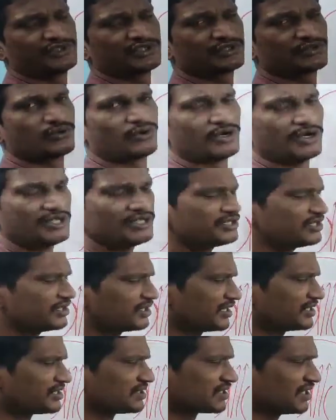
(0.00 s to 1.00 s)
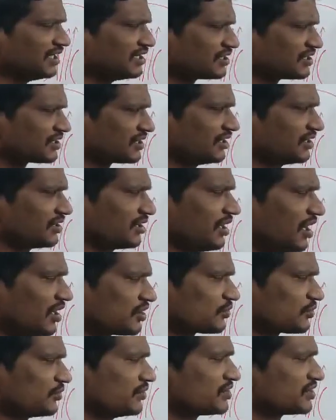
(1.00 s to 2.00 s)
This is called as tensile strength.
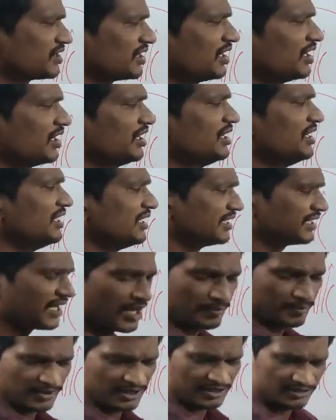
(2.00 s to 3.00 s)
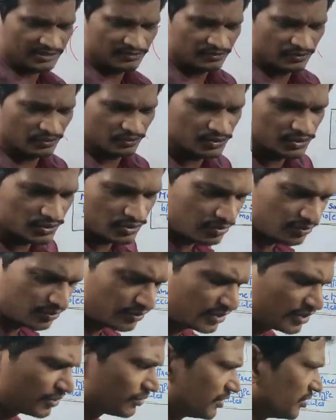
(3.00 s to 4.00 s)
Last one is the capillary force.
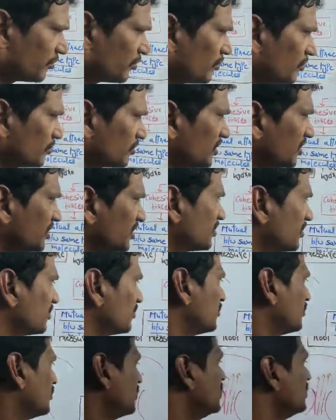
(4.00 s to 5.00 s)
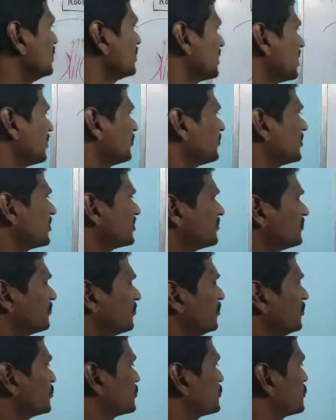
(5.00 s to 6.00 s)
We know about that capillary
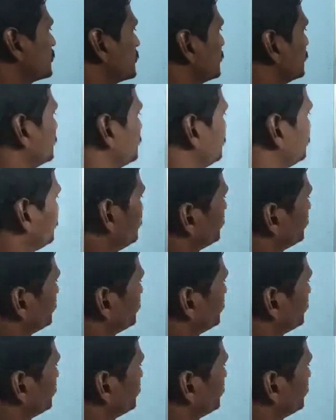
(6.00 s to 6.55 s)
force.